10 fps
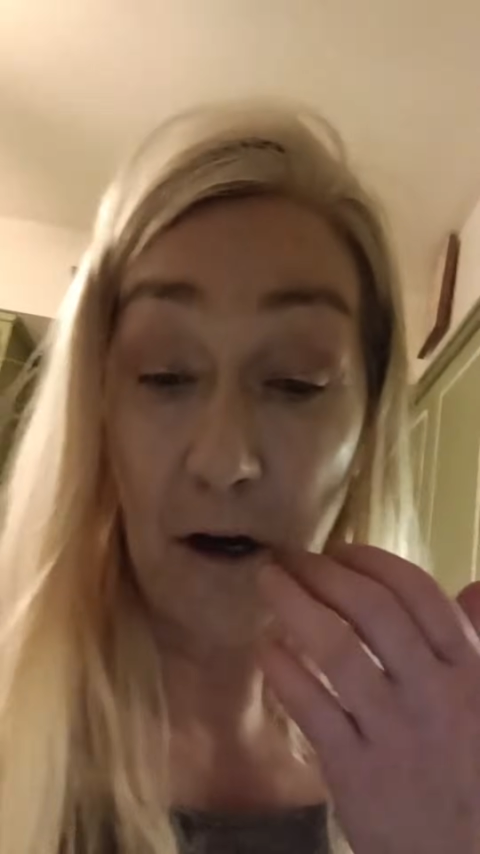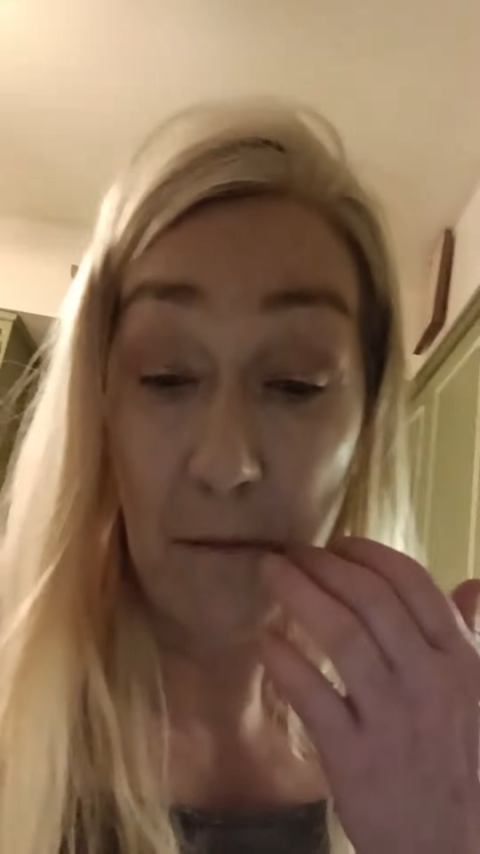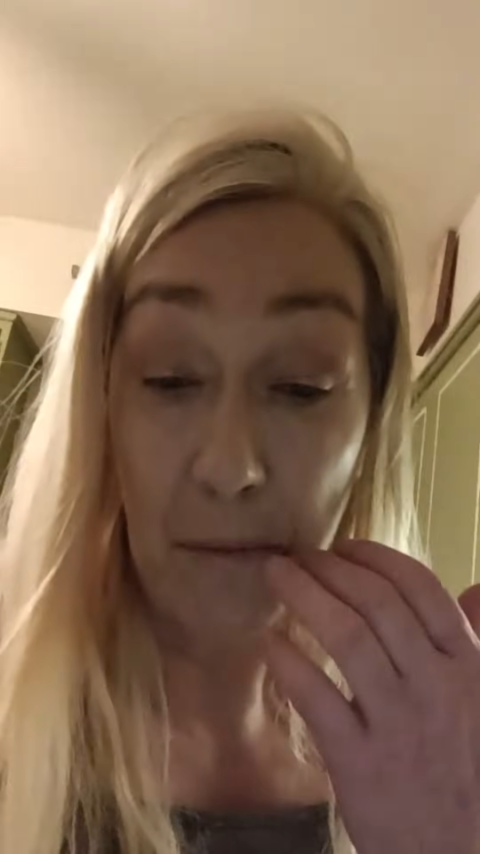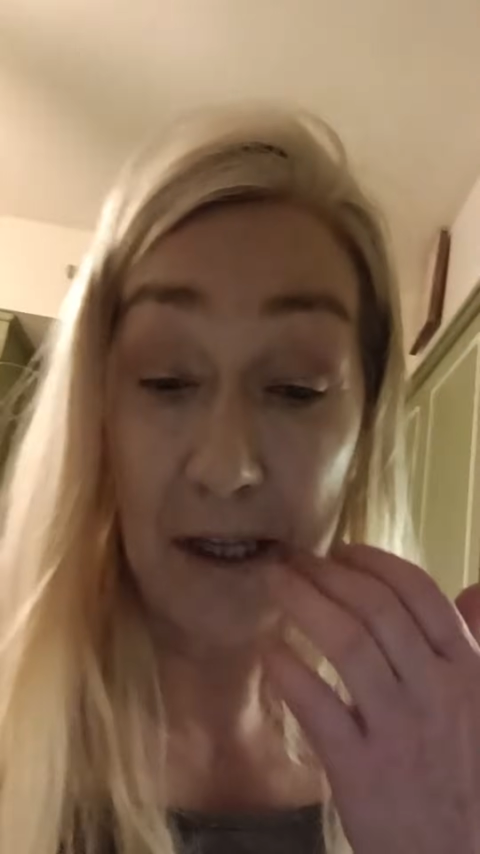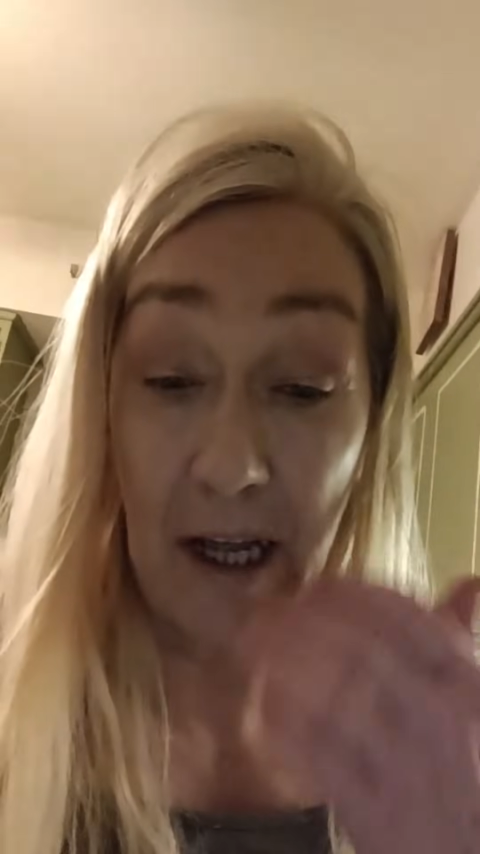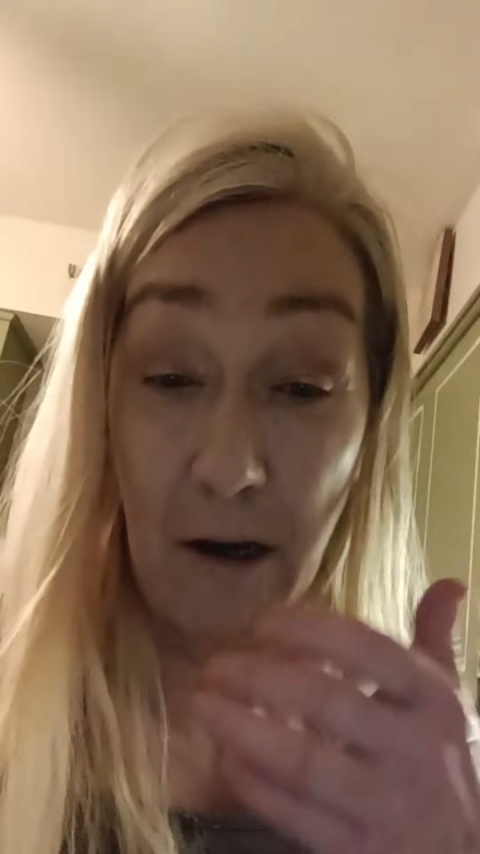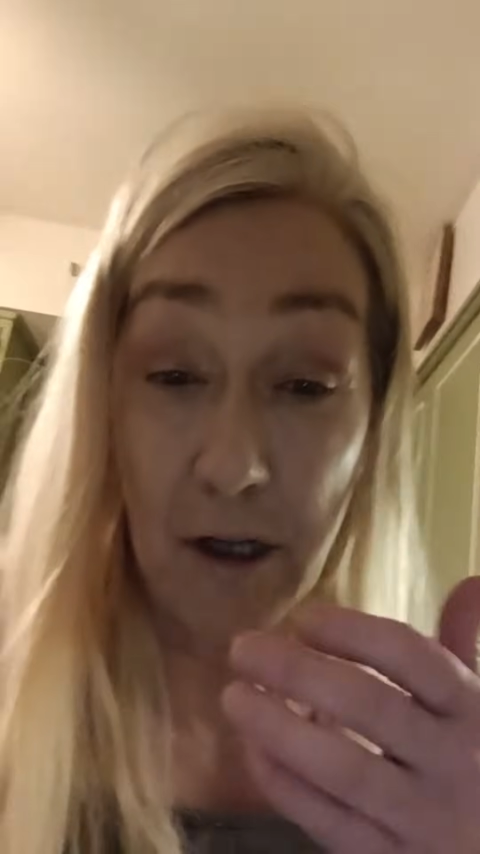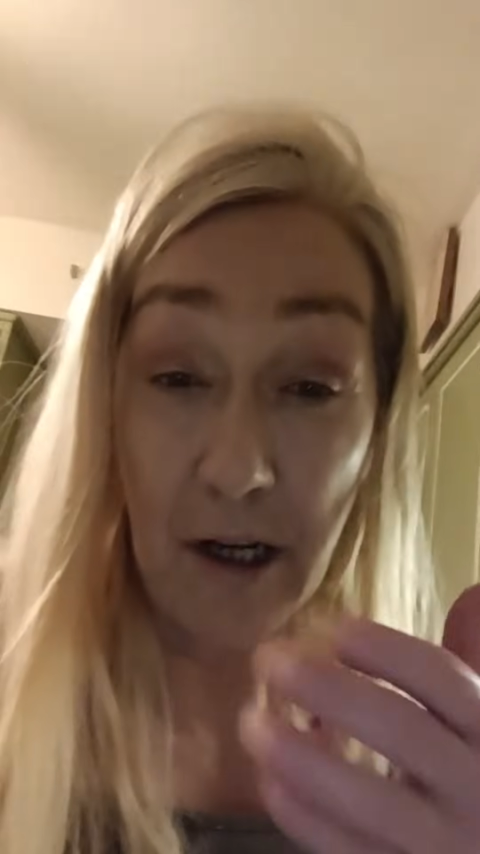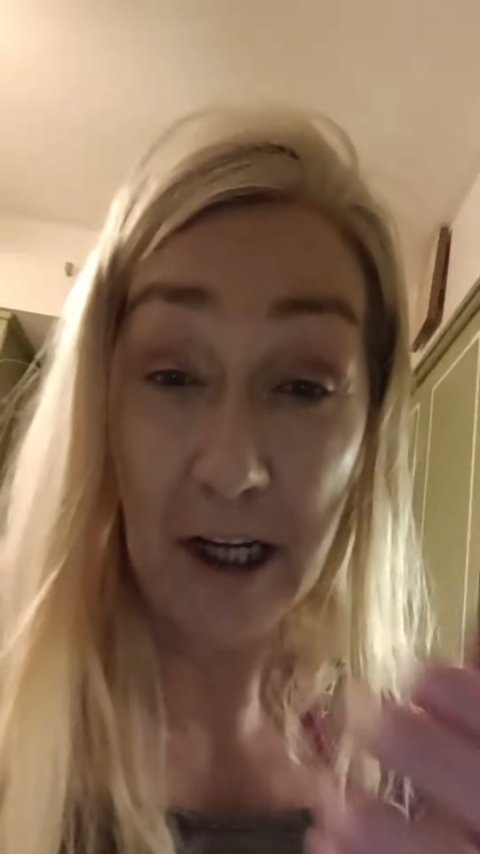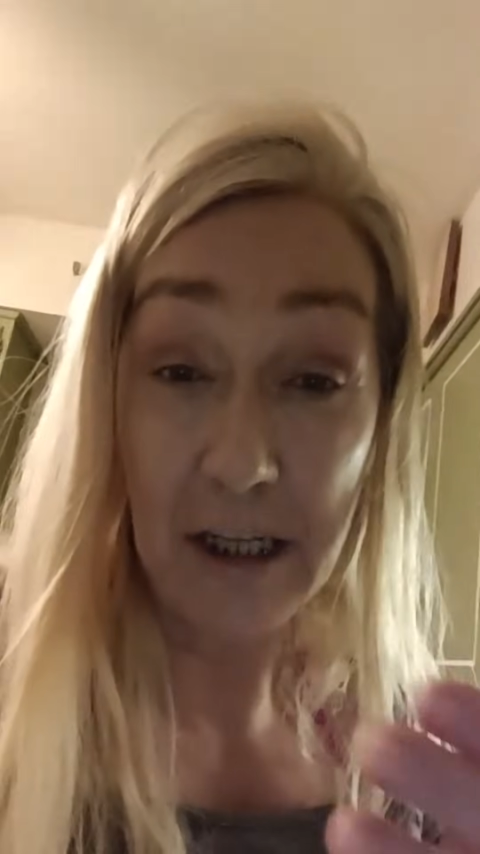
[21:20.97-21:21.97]
but they also
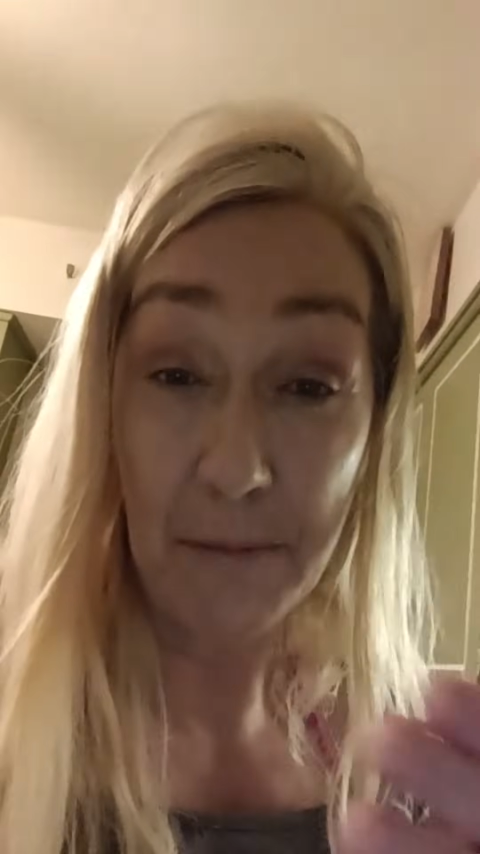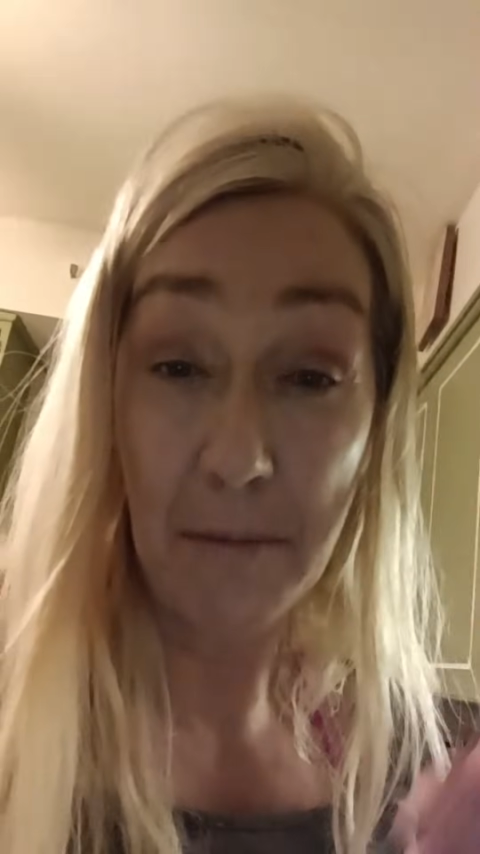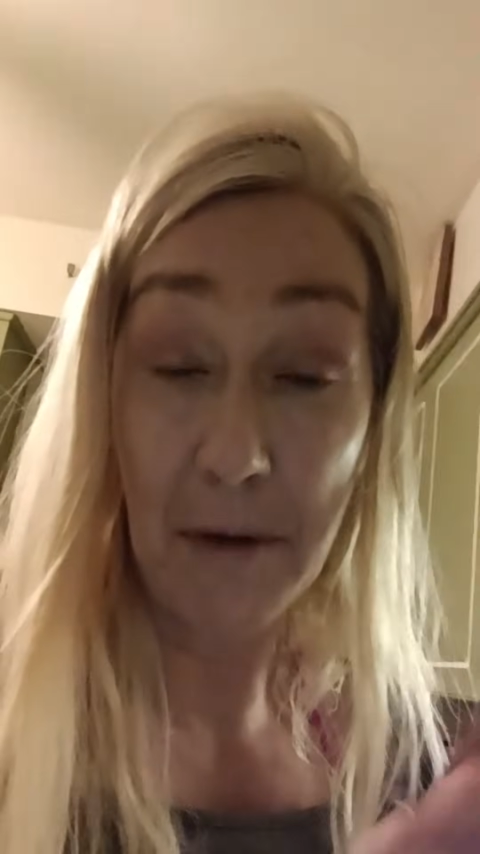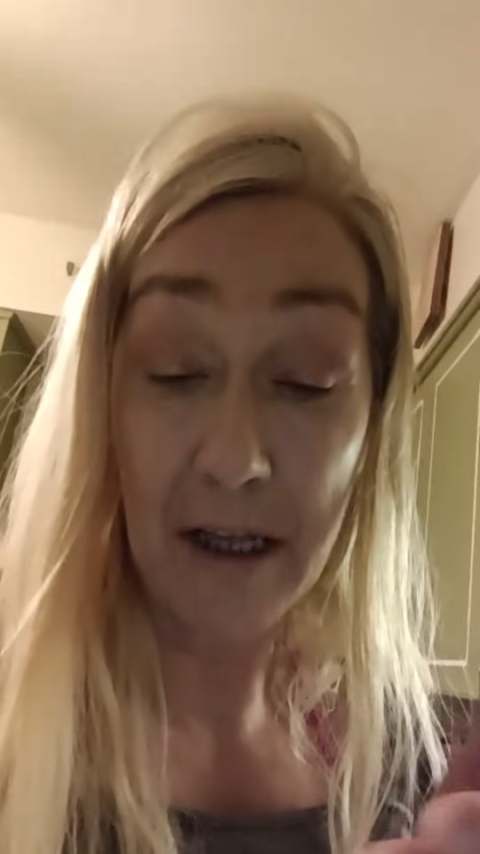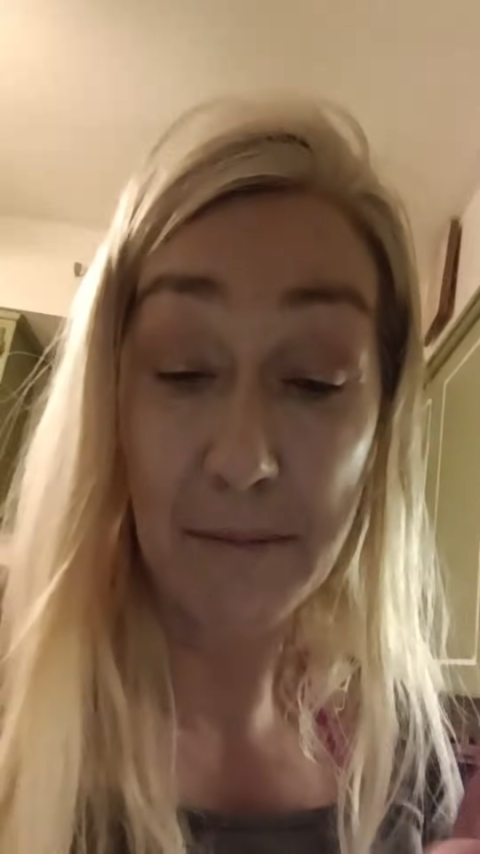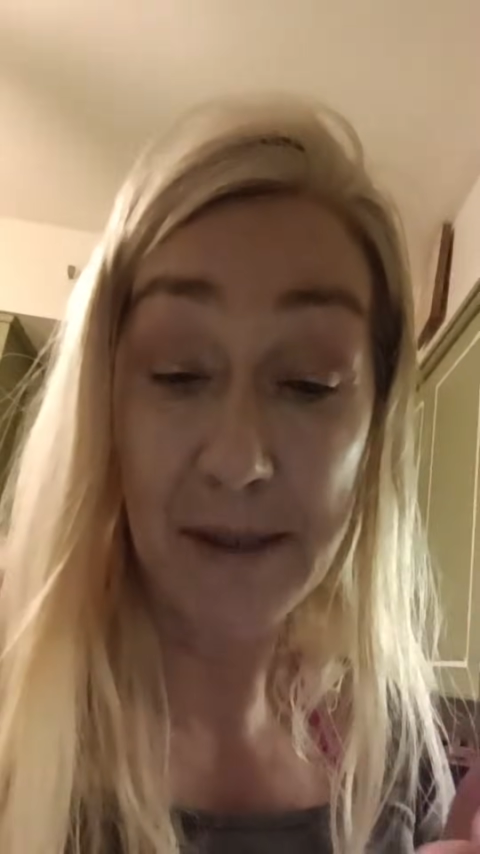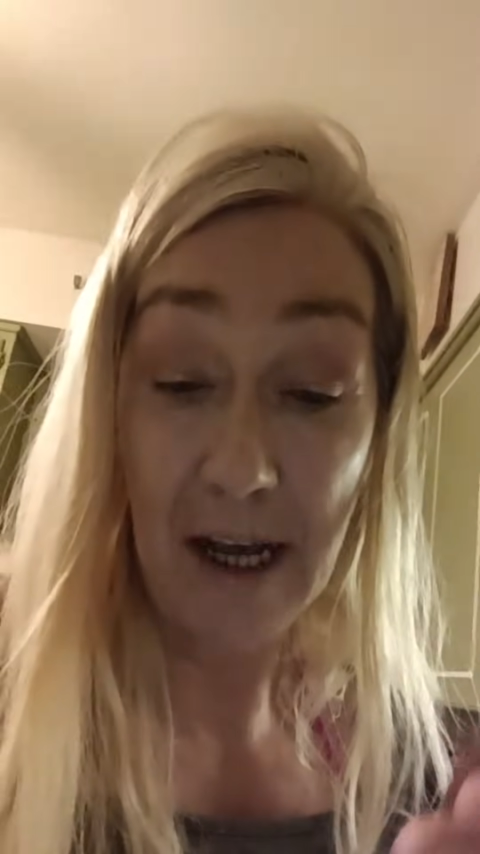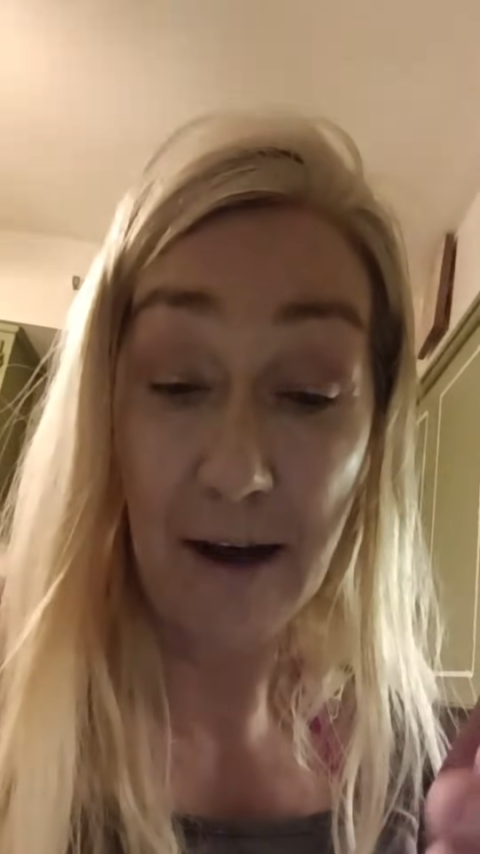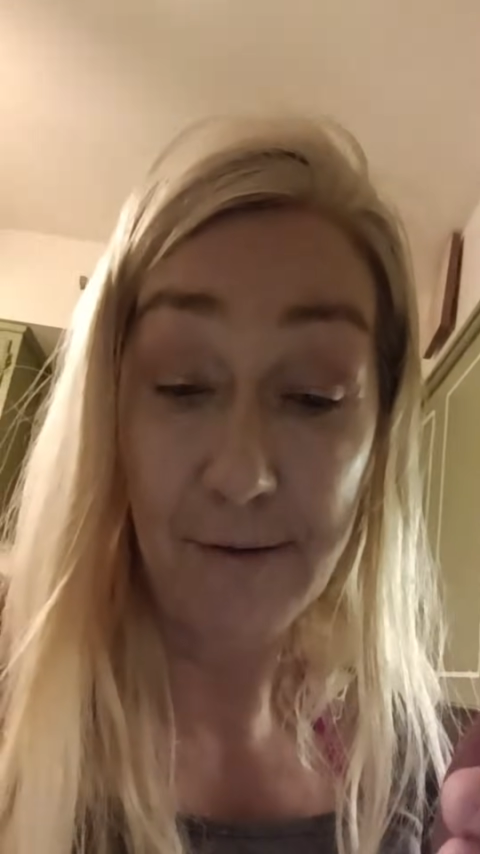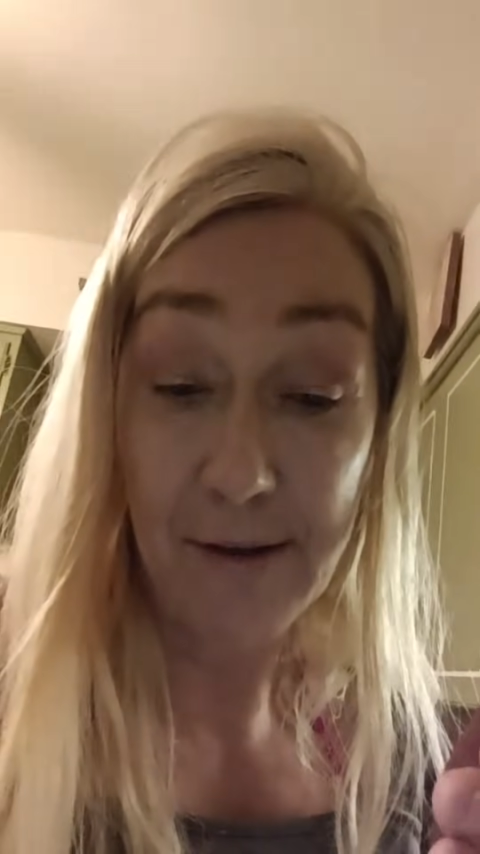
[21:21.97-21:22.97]
like to be by
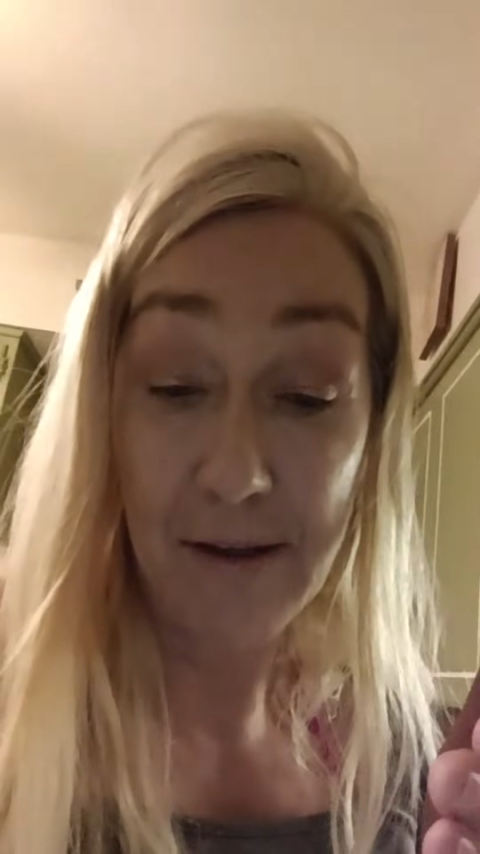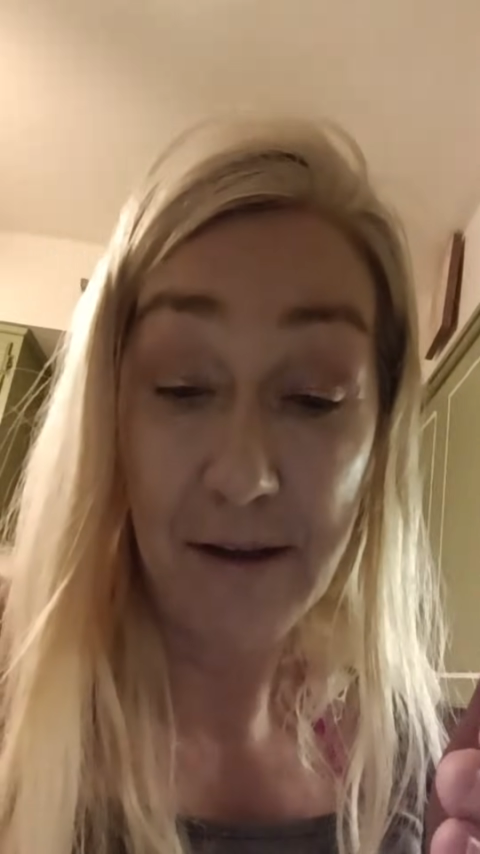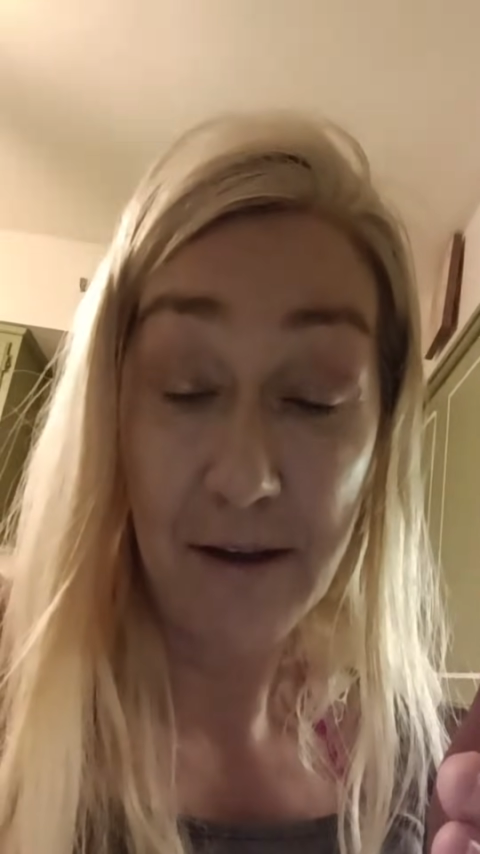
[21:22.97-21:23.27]
themselves.